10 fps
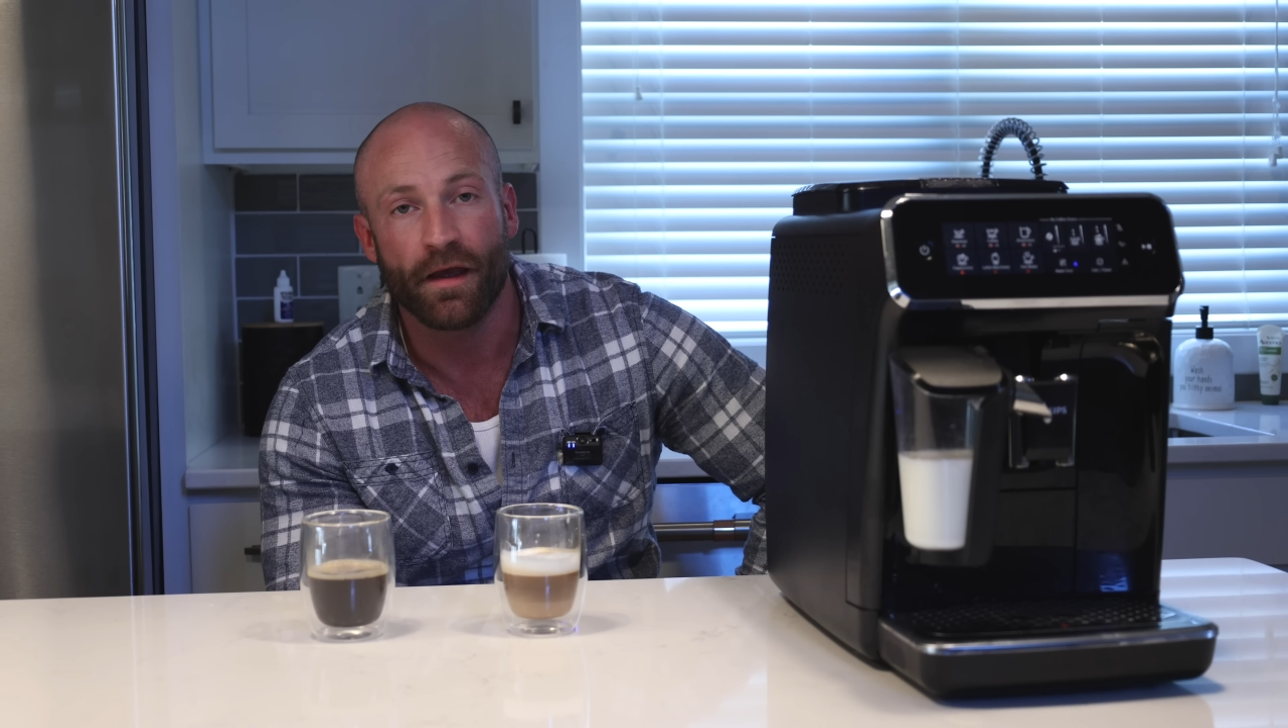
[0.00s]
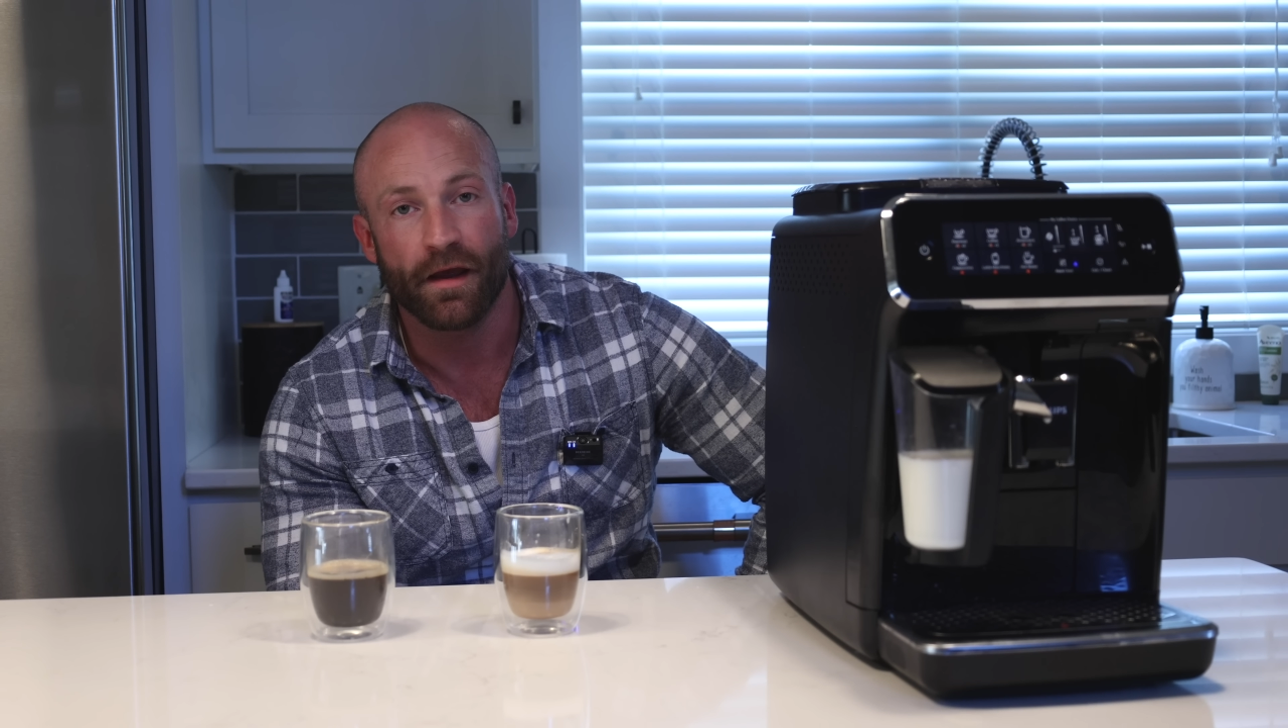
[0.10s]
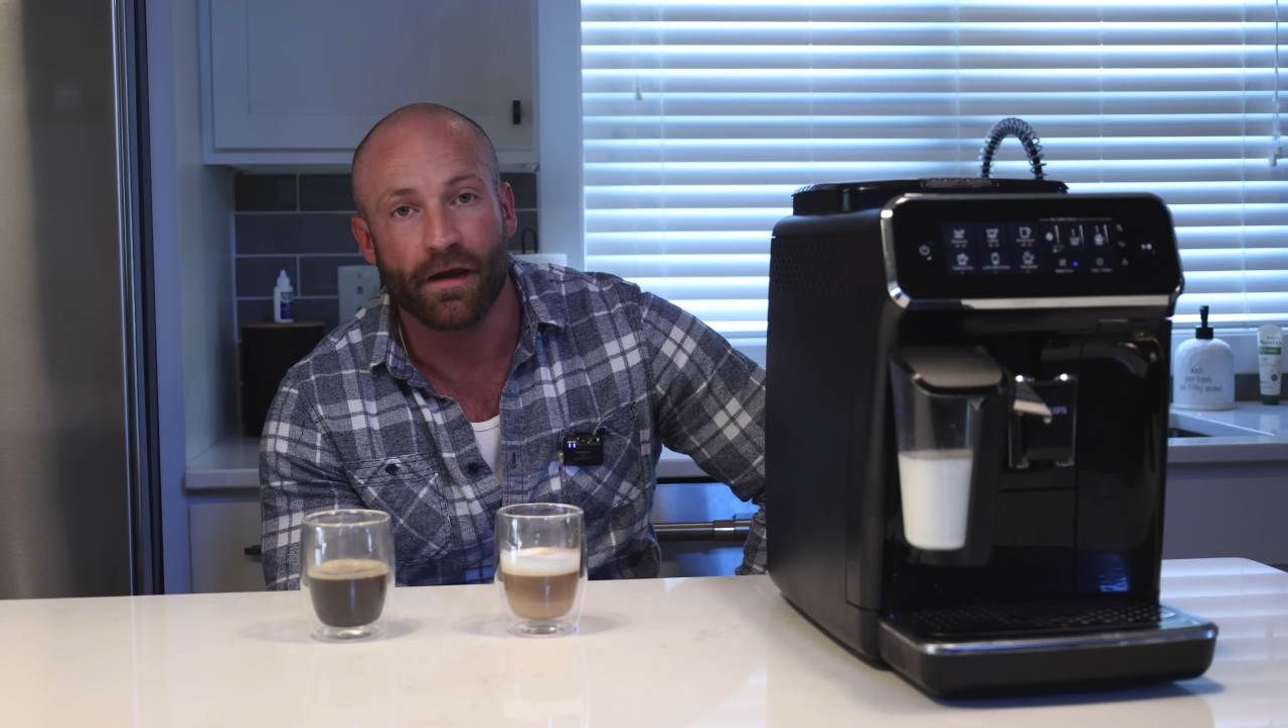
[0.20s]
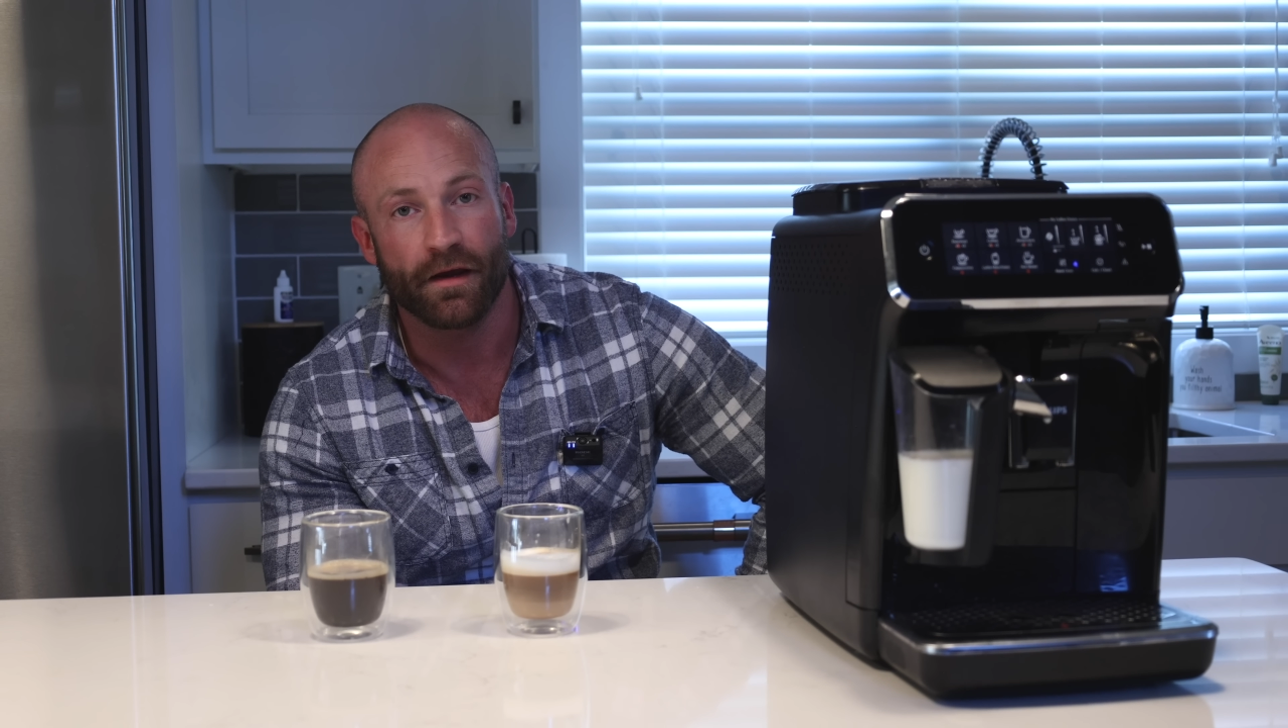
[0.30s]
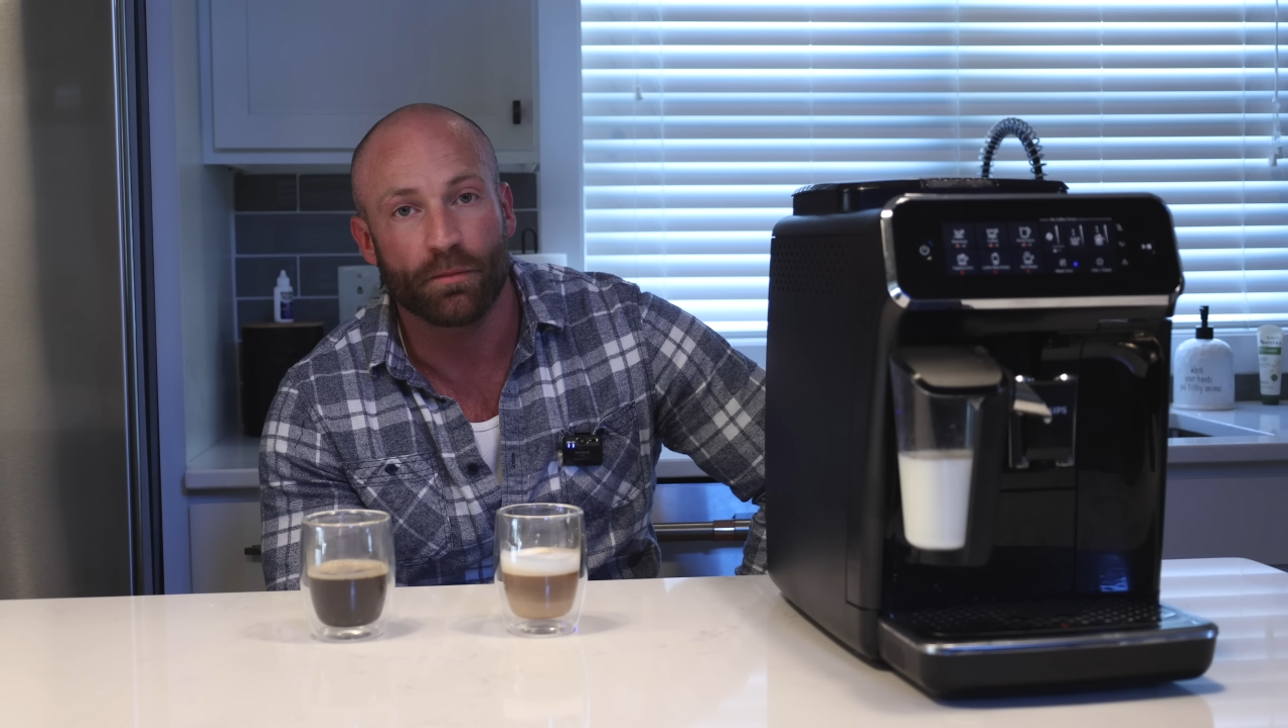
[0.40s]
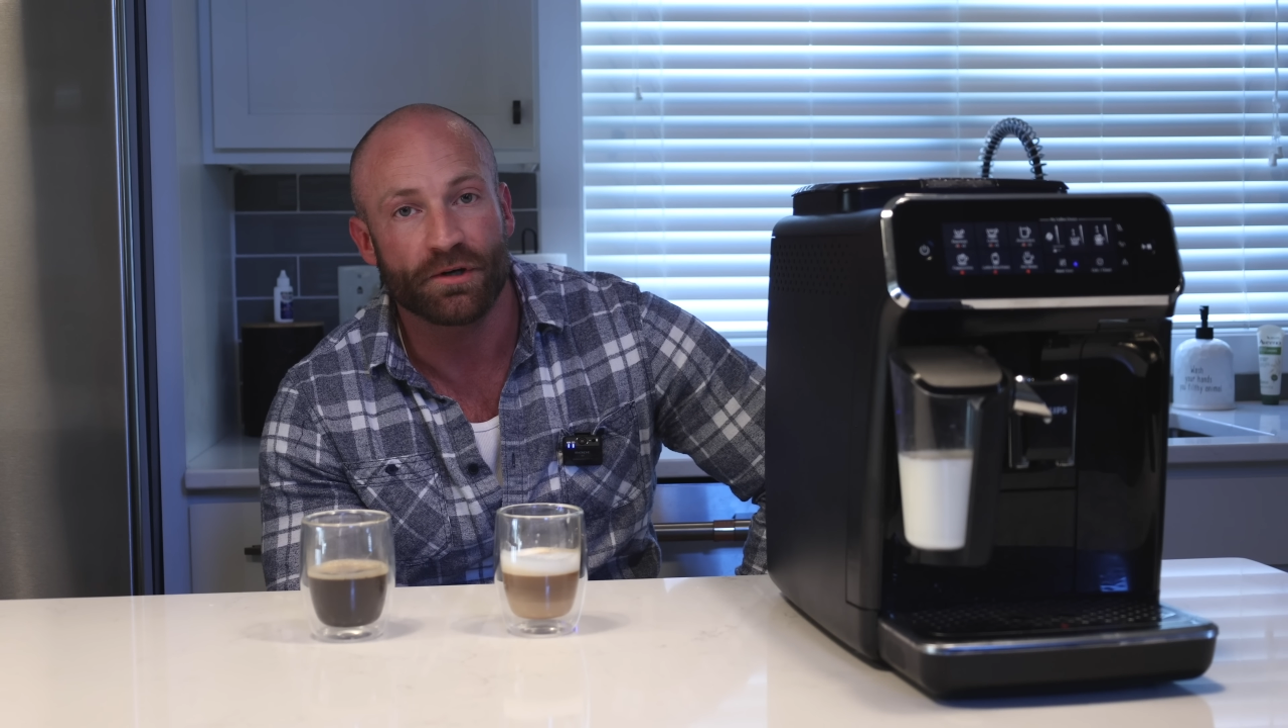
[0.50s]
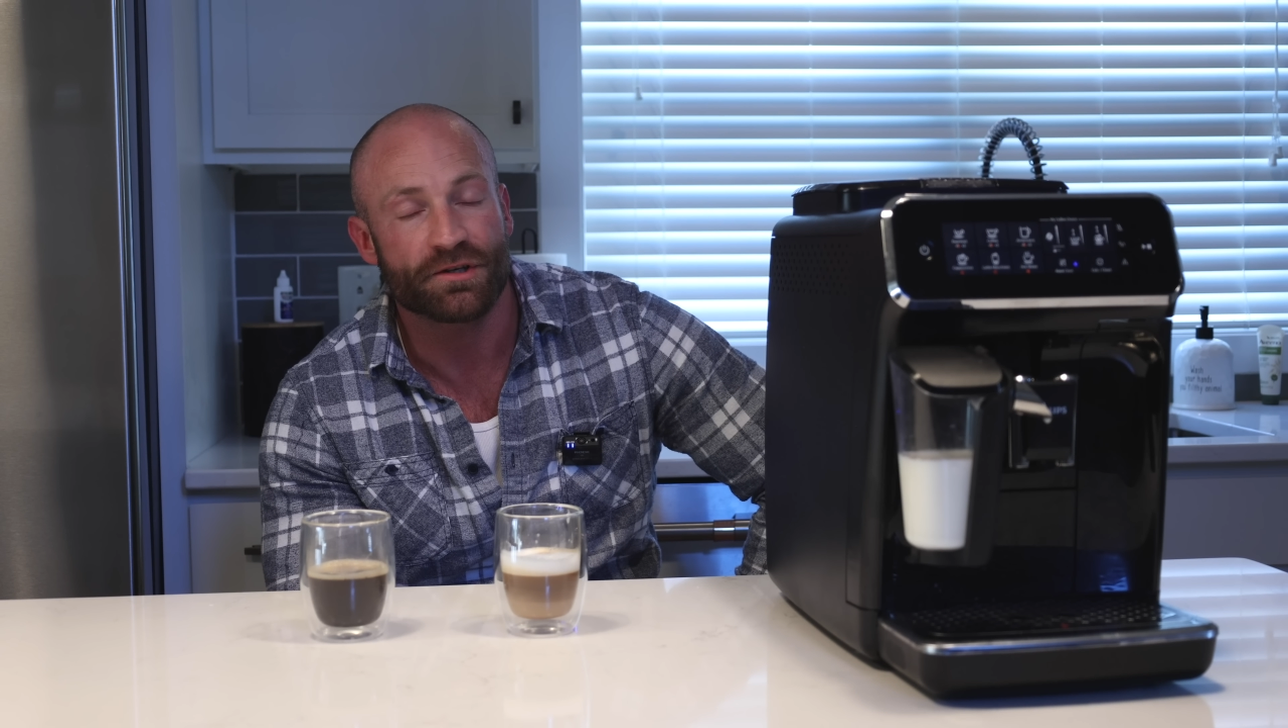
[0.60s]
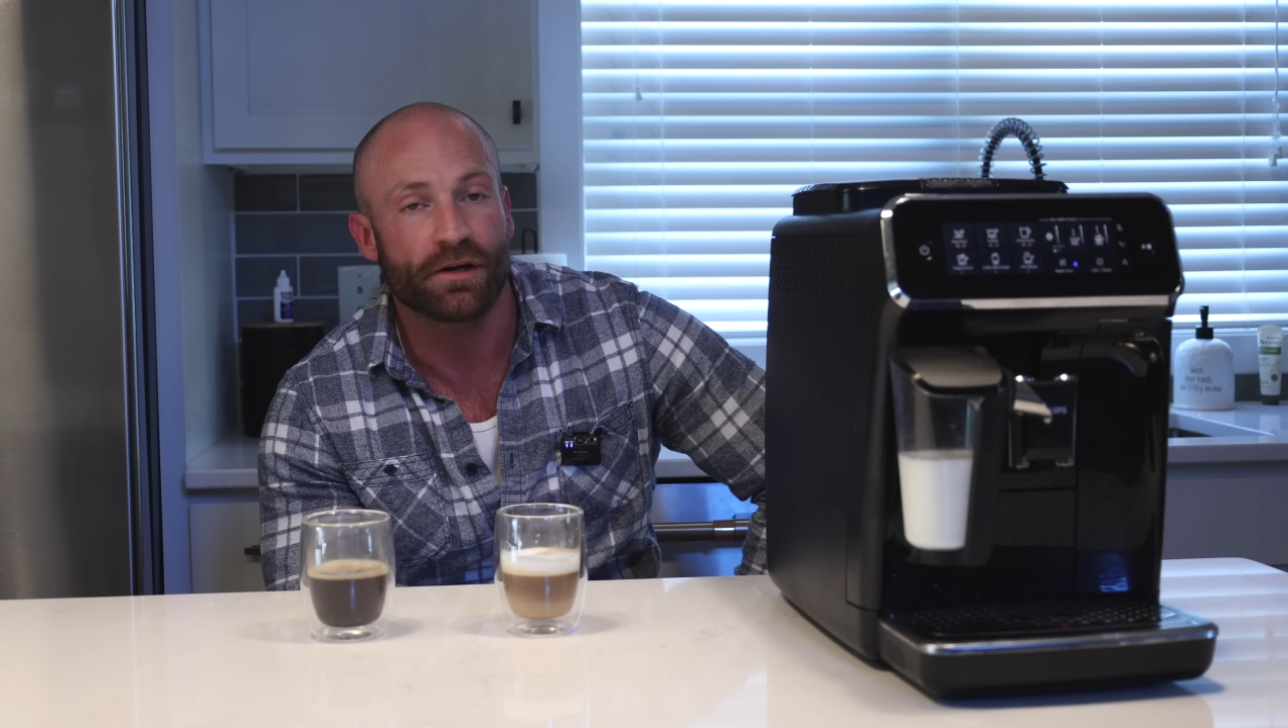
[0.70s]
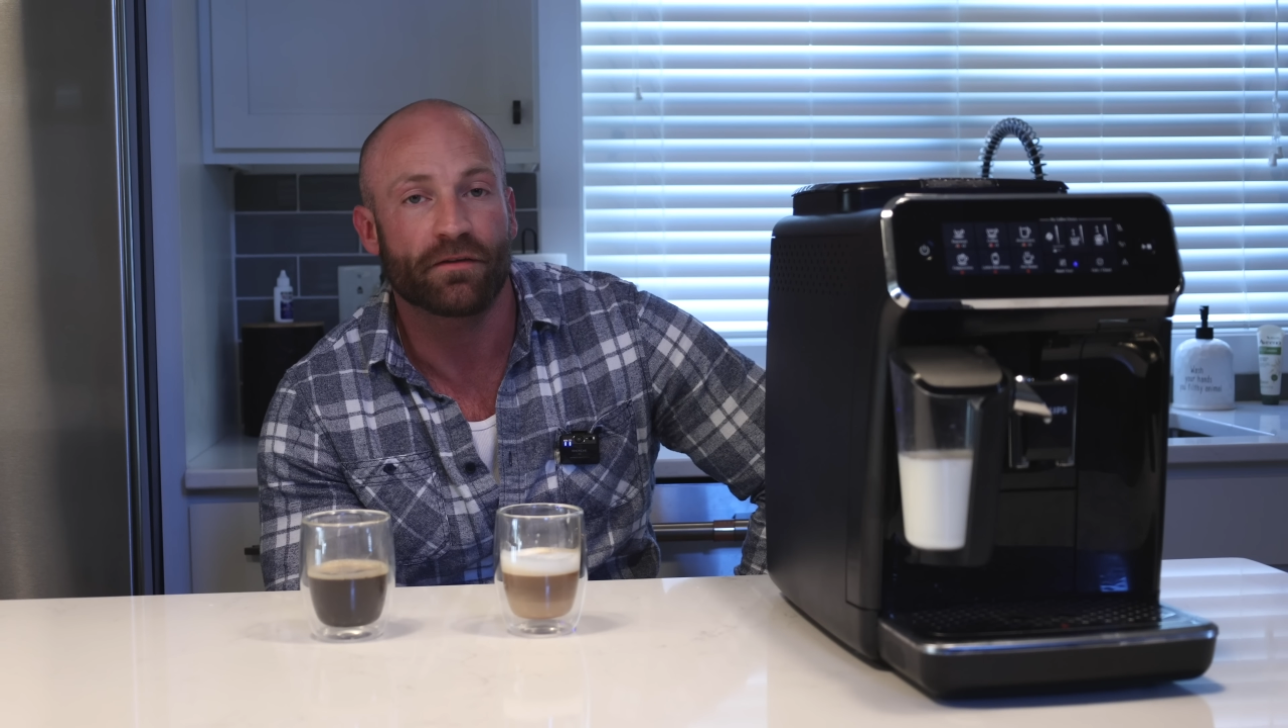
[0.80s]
I appreciate